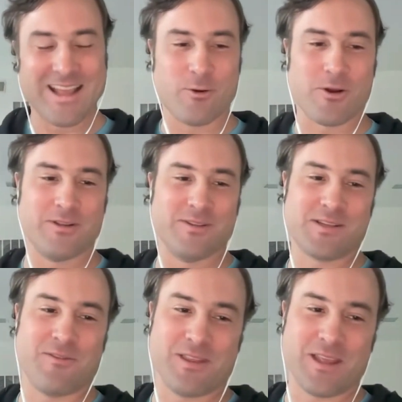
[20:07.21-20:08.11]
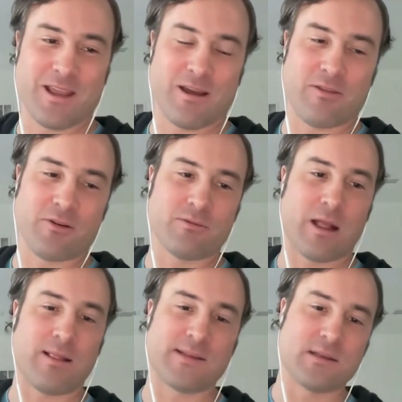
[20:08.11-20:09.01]
or in some of the other
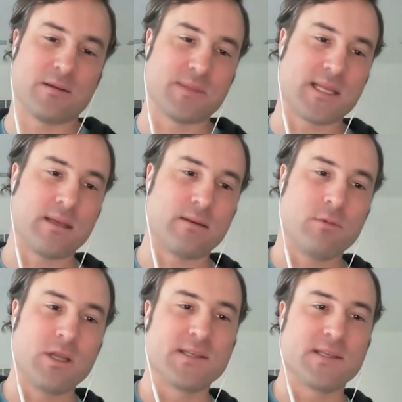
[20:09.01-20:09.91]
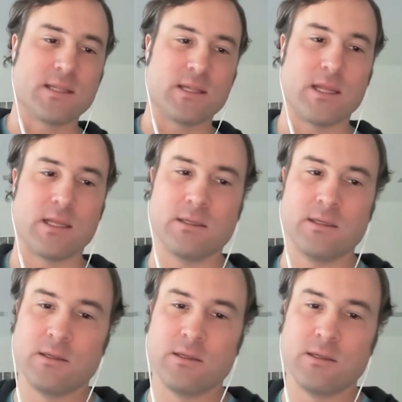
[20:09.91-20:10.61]
LSMs that exist today.